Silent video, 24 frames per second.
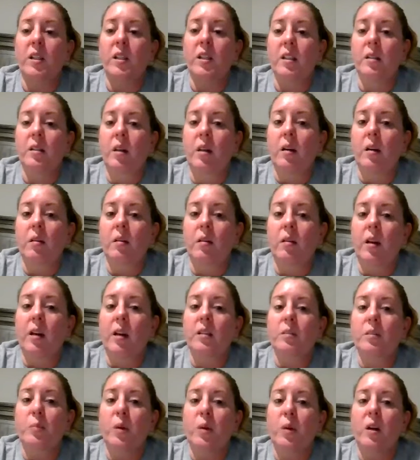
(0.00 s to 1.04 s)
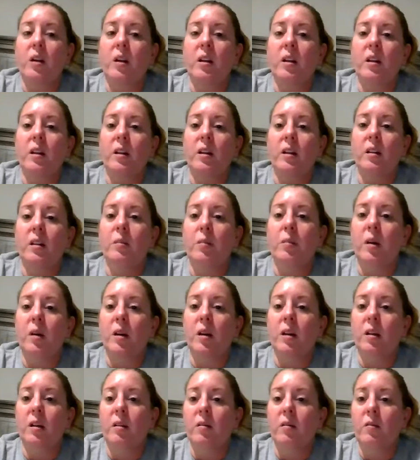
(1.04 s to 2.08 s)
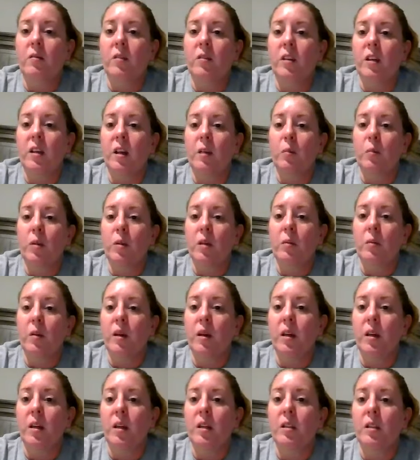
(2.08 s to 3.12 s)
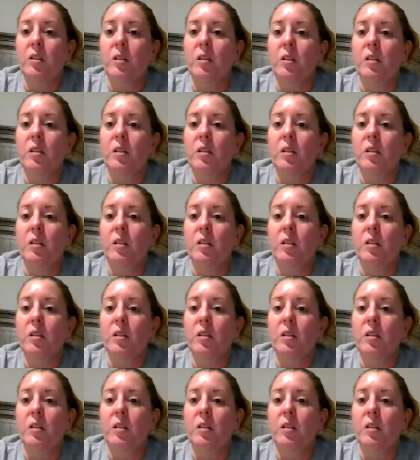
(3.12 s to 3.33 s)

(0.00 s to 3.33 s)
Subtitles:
did that last party in my VIP page.